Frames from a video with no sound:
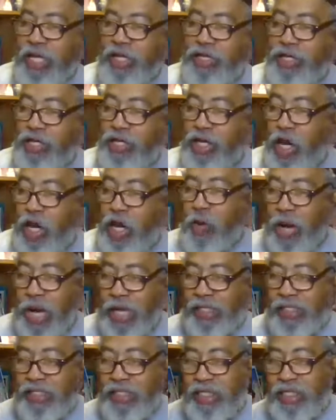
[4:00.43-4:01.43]
You know,
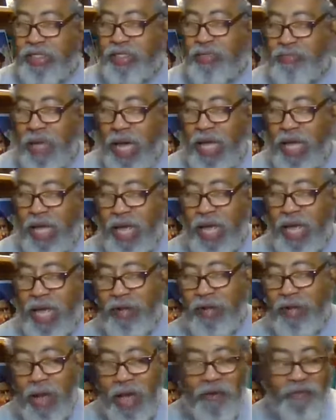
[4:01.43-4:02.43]
I just about
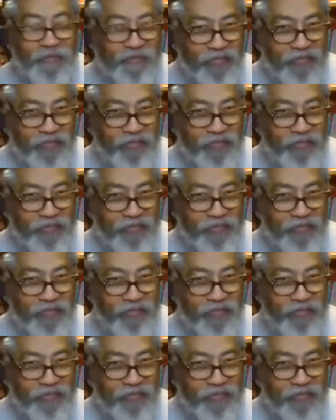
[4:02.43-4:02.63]
had my